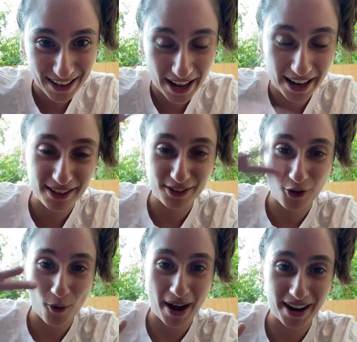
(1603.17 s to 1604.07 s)
I
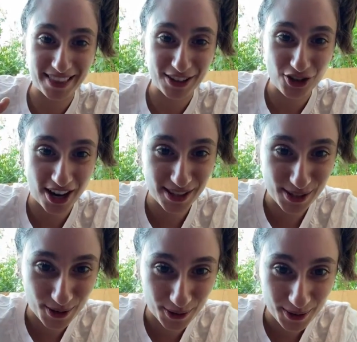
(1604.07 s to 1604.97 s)
go back in the chat,
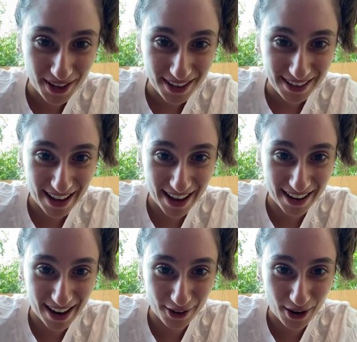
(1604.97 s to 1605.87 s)
so yay,
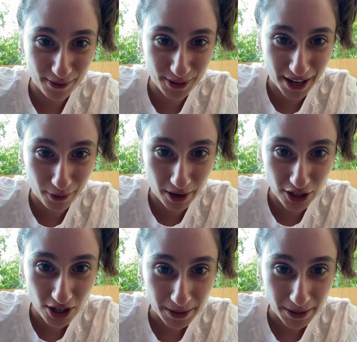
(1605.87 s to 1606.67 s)
I don't have to like rush.